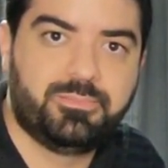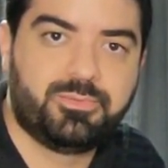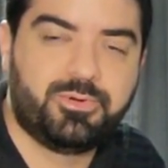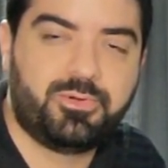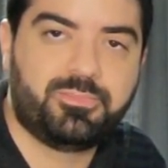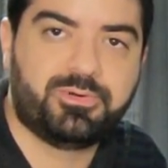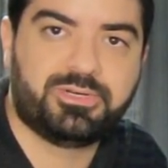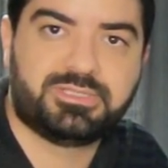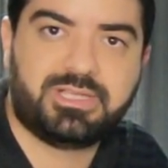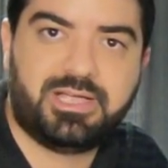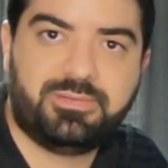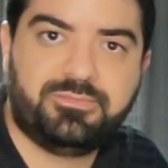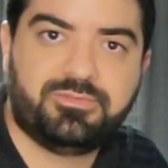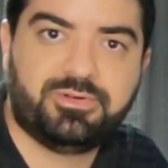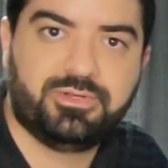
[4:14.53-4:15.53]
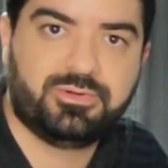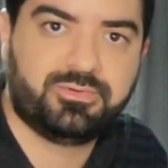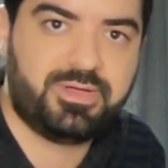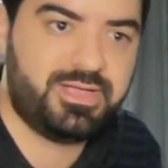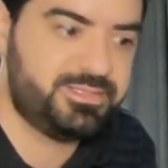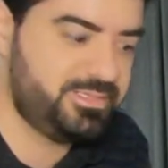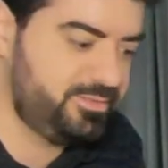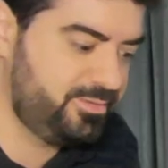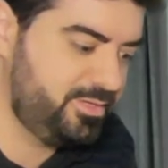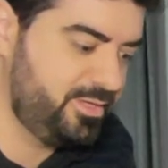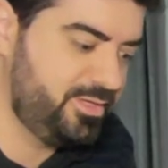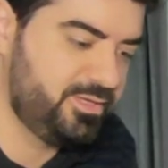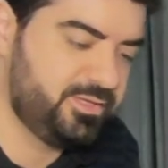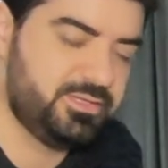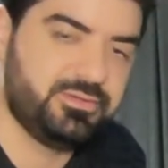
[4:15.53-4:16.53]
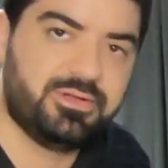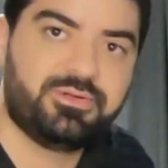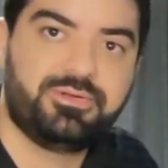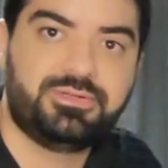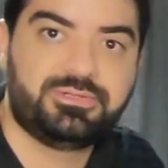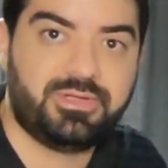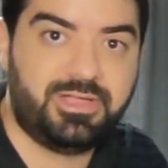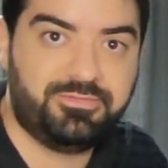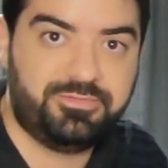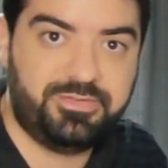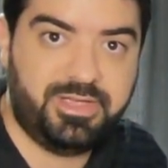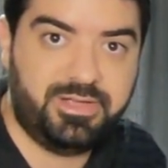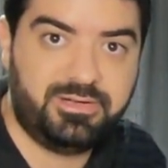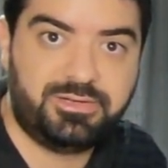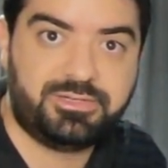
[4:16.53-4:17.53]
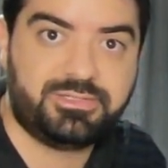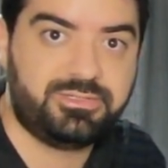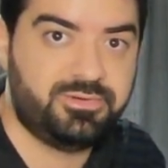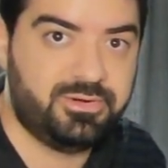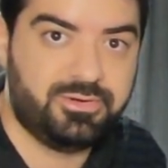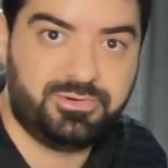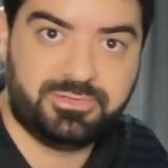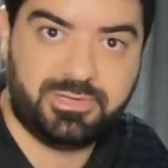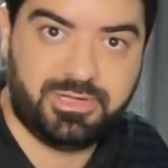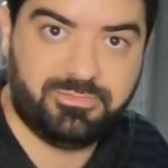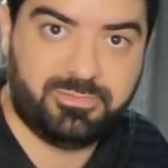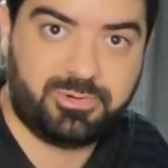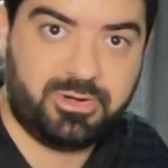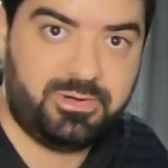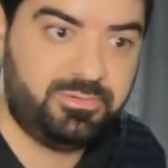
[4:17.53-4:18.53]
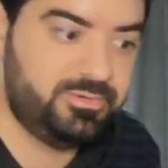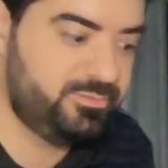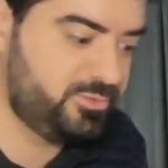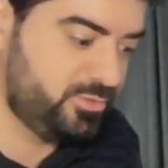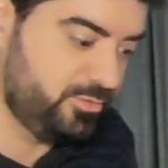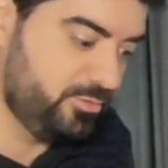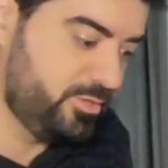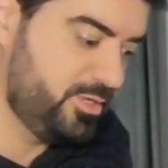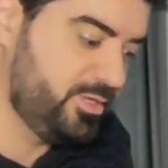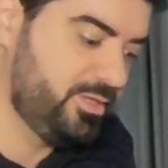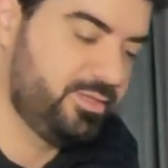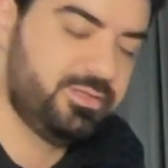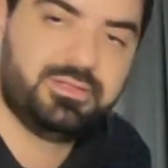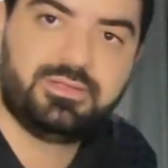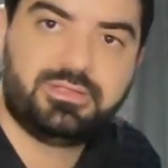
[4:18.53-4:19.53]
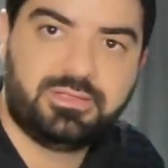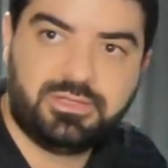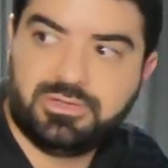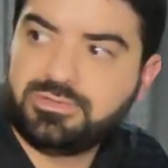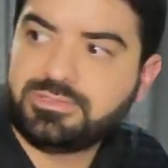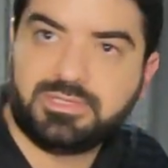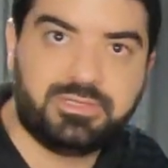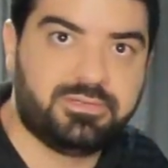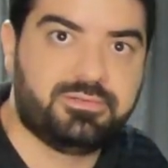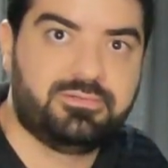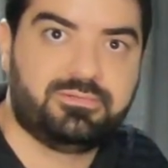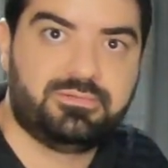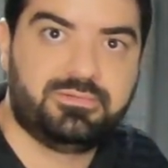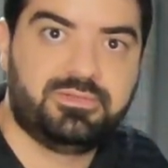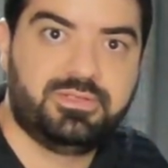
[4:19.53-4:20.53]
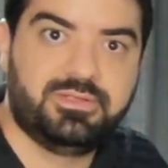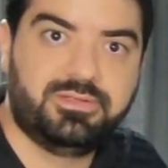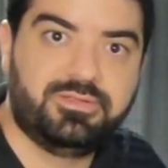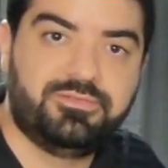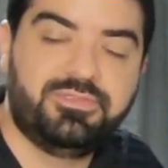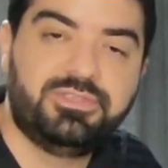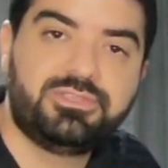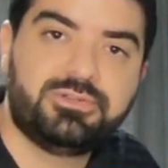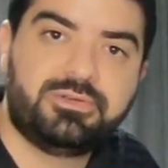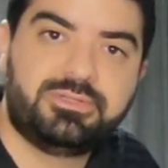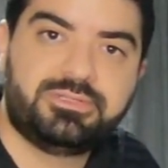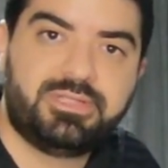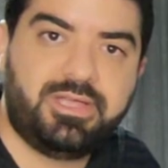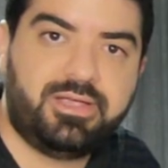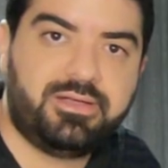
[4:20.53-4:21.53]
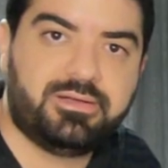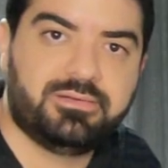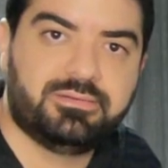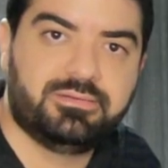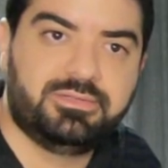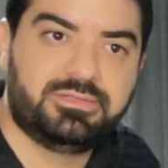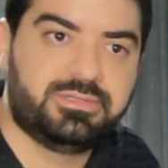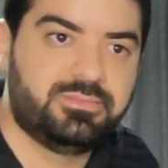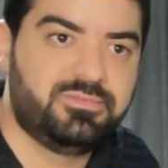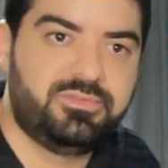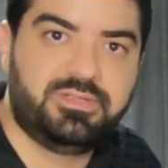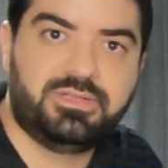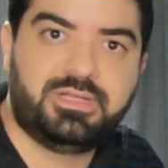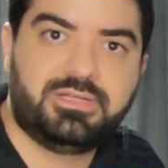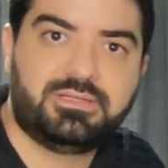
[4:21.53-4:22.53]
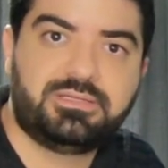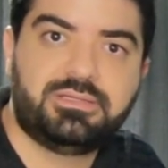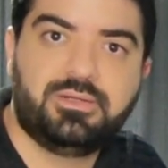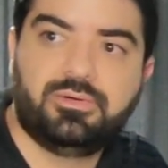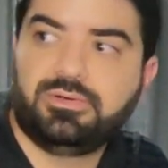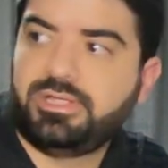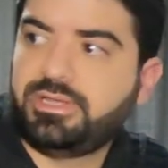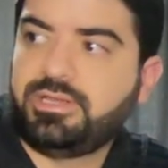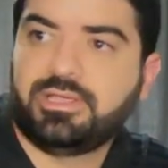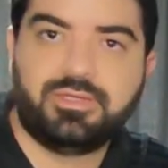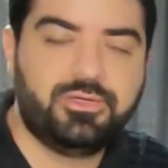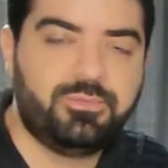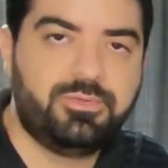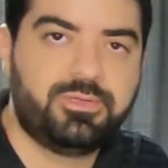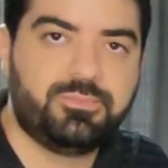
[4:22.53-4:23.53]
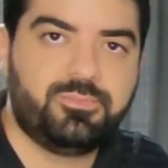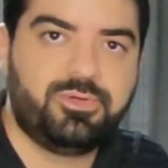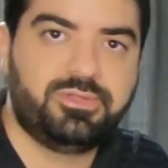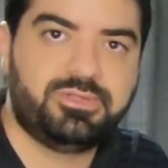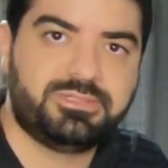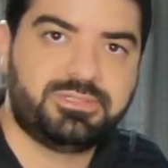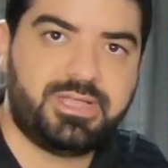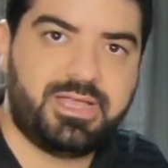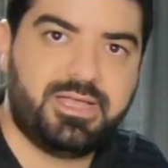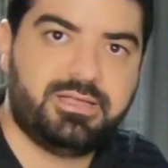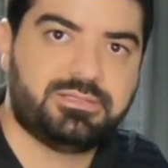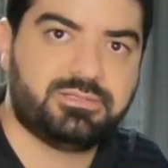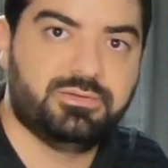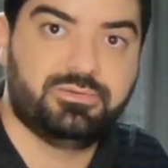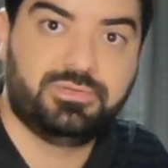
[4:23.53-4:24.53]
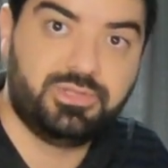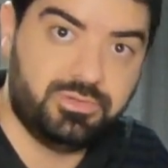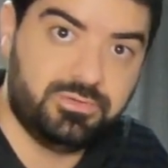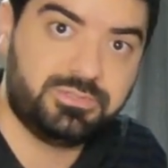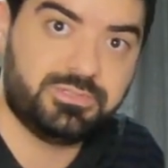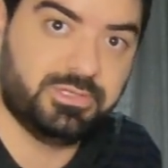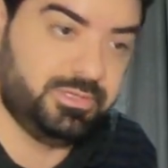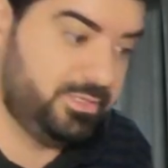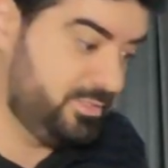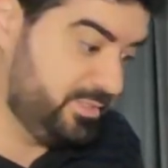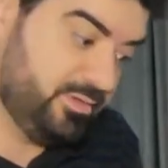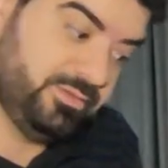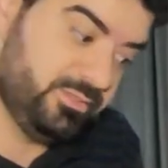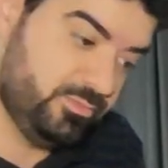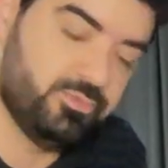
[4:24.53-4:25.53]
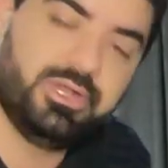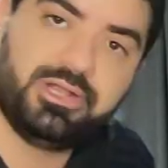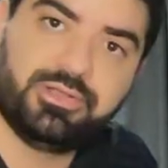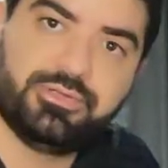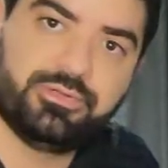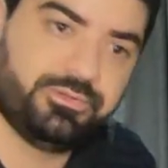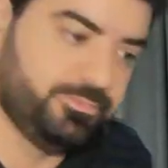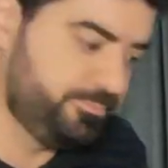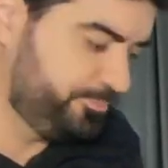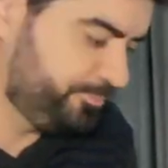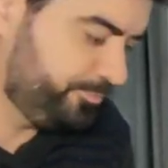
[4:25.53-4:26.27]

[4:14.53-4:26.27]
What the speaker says: proper time for your resin. You are going to have failures, you are going to have problems, so use it. The feature is there. It's something that only Anycubic printers has, so use it. It's really good.